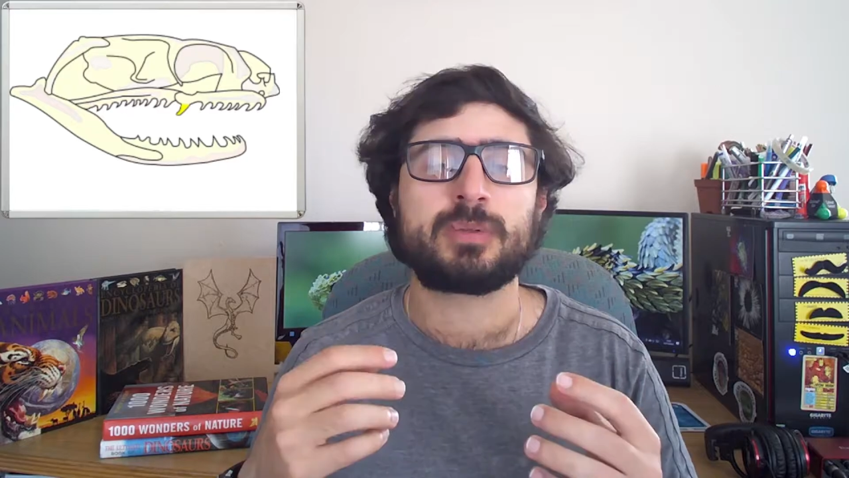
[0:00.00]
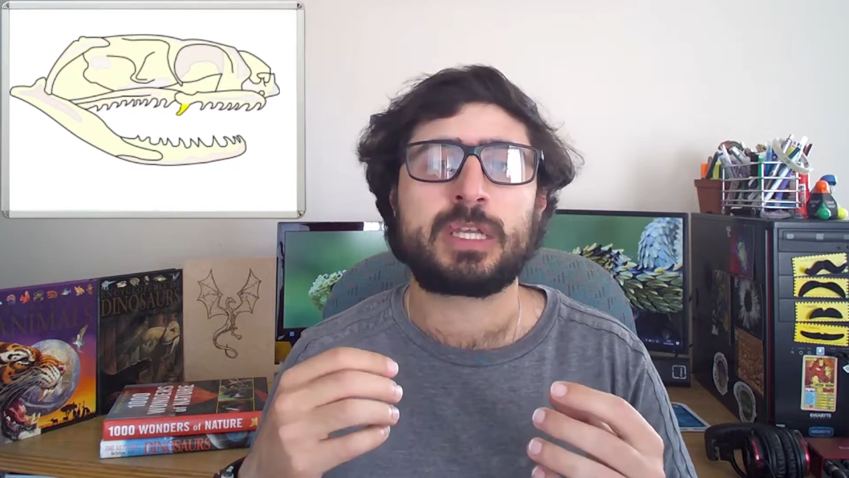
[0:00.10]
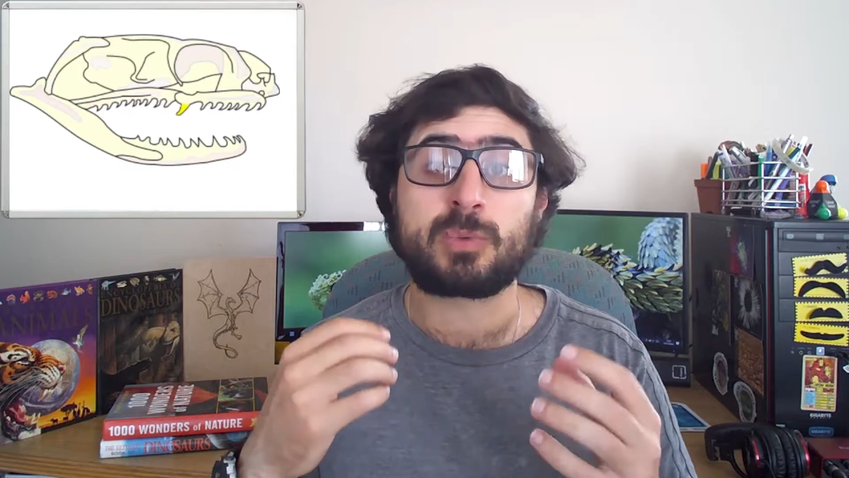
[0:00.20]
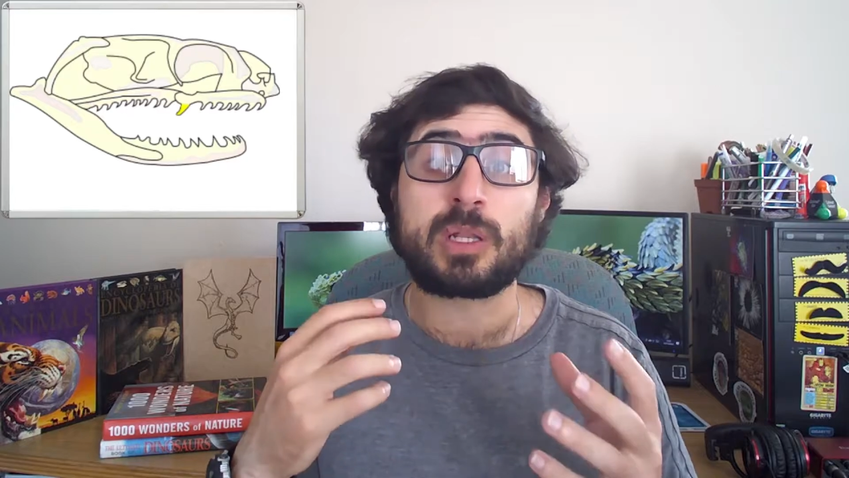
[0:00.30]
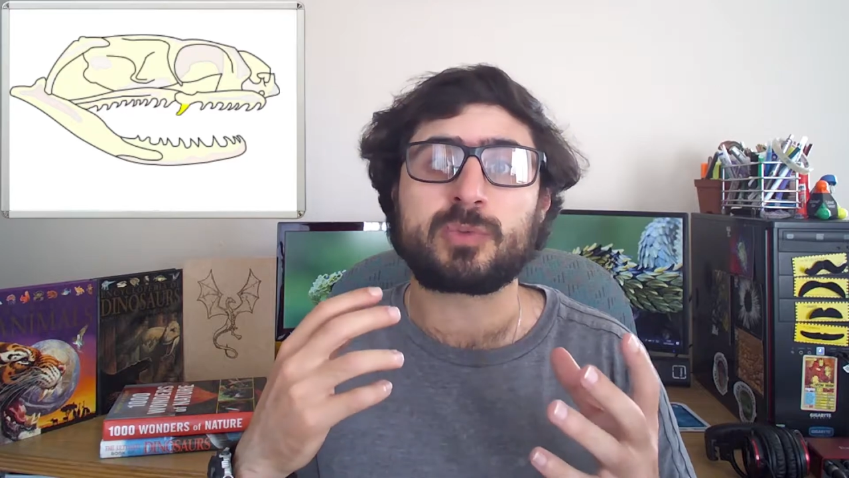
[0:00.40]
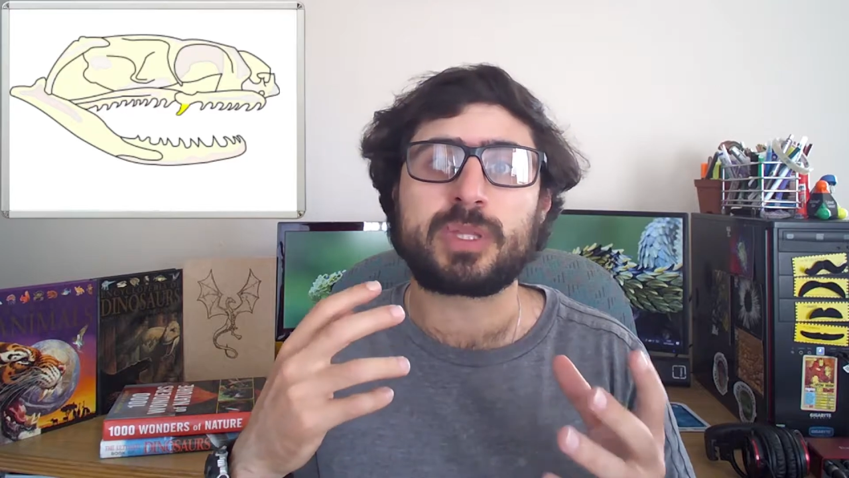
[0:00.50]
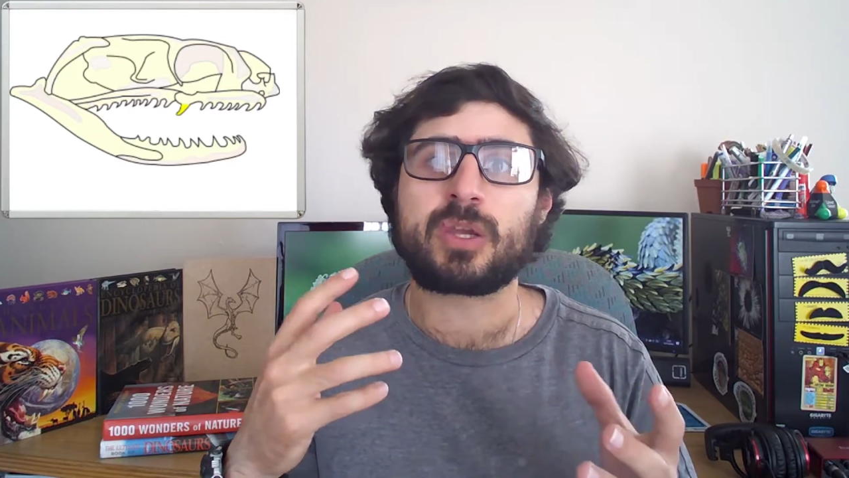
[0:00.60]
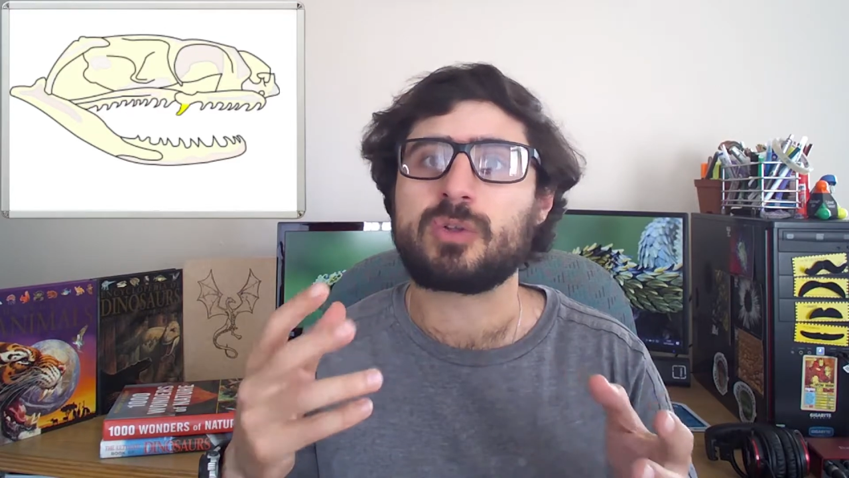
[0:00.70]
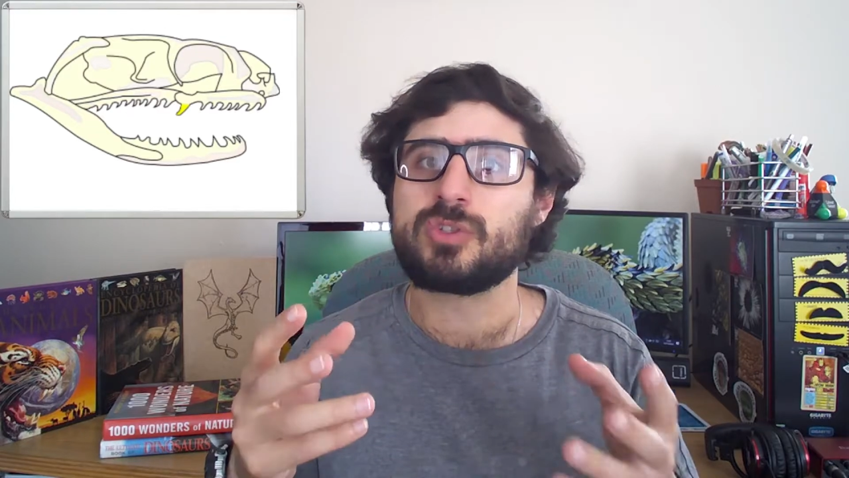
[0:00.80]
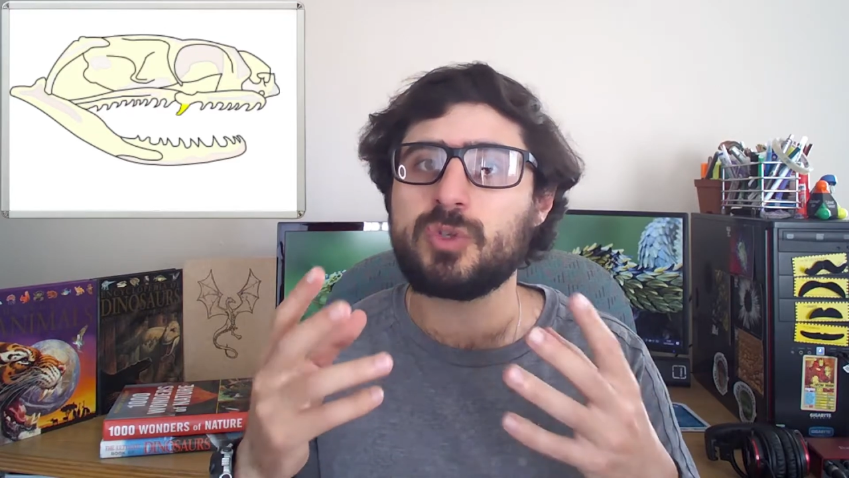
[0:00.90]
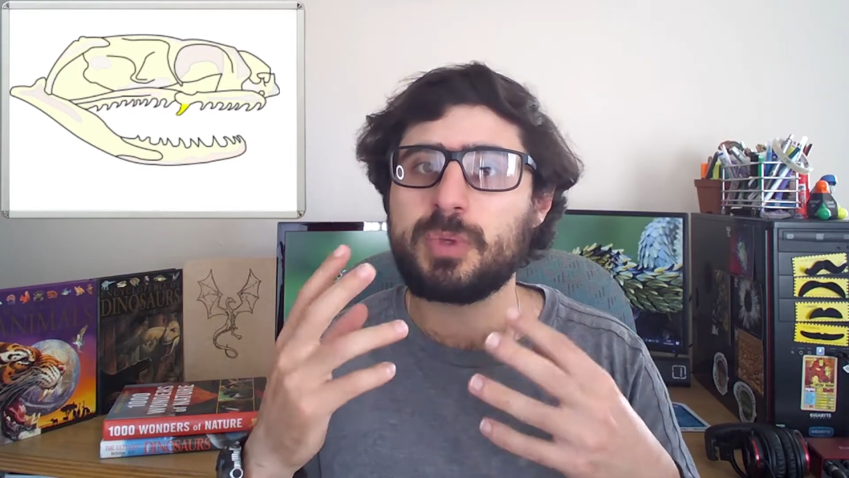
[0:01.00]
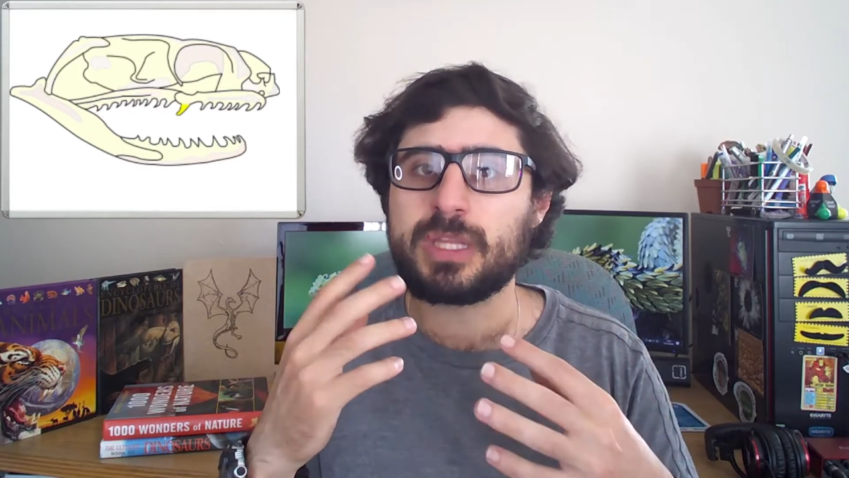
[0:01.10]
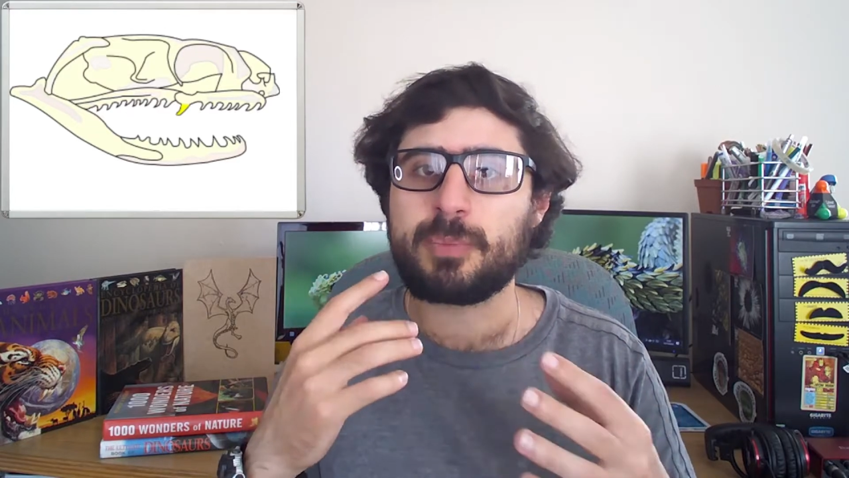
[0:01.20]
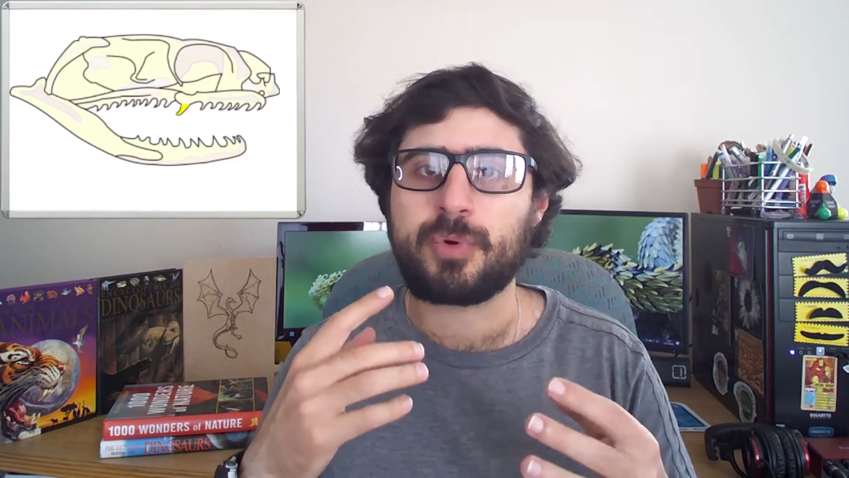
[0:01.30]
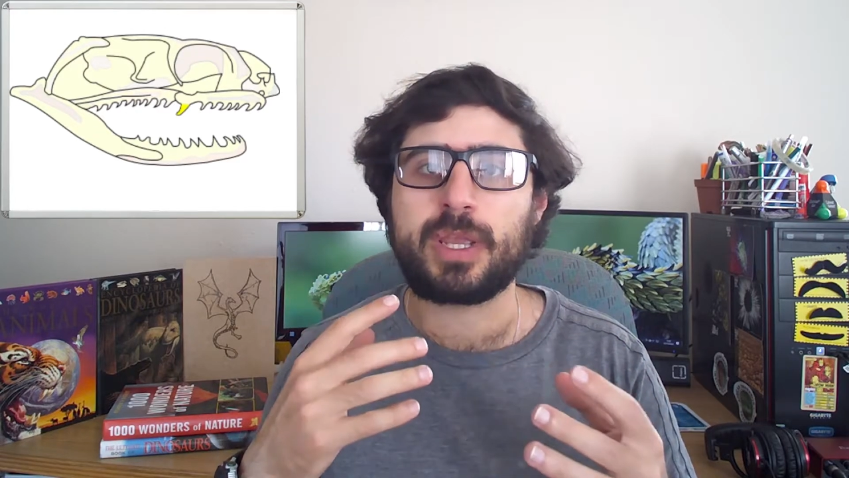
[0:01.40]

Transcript: As well as when they're consuming their prey,